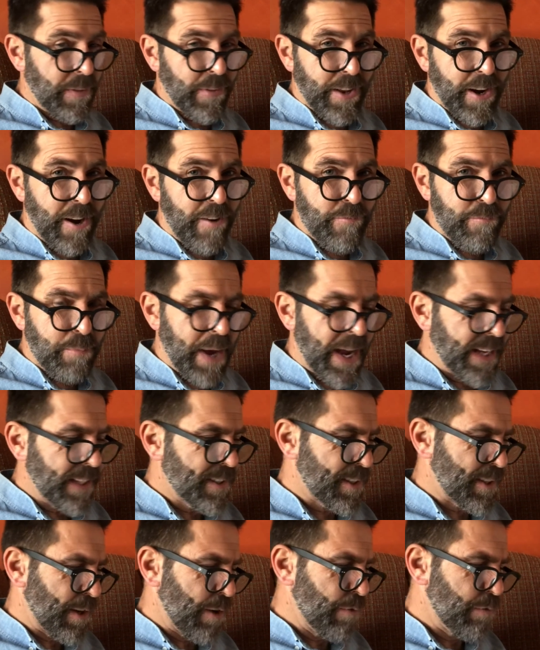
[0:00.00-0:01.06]
than I've made
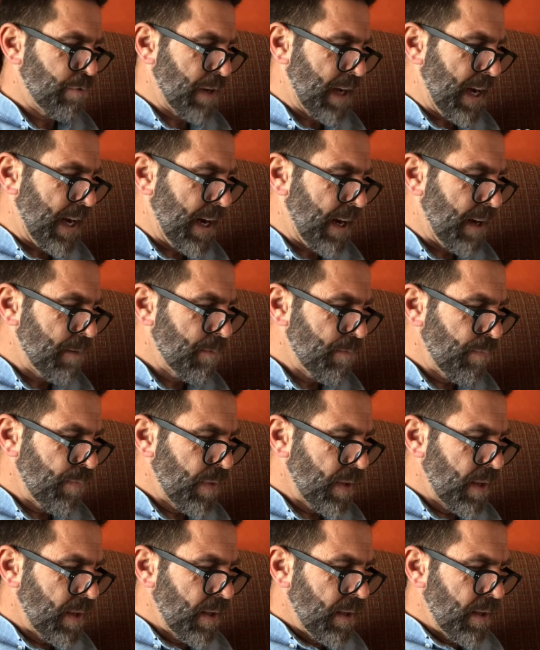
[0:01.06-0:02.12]
so far.
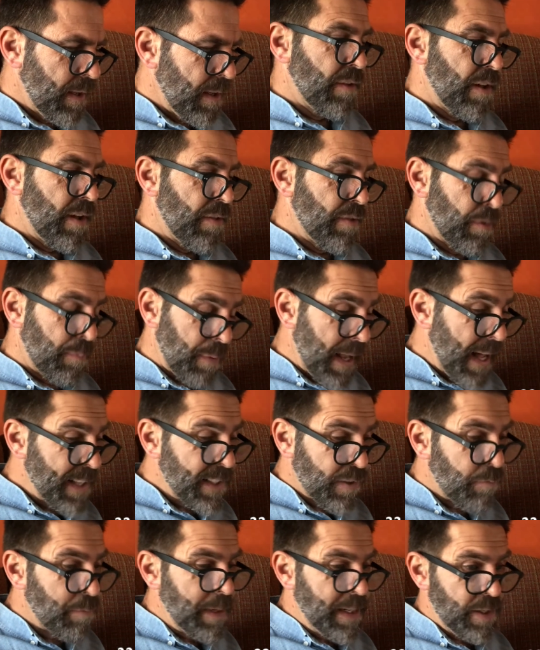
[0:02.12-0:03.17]
The plants
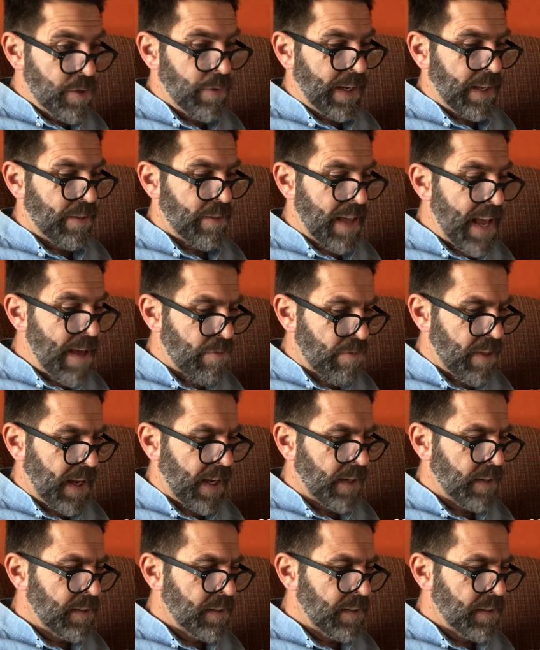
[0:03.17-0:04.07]
have been doing their thing.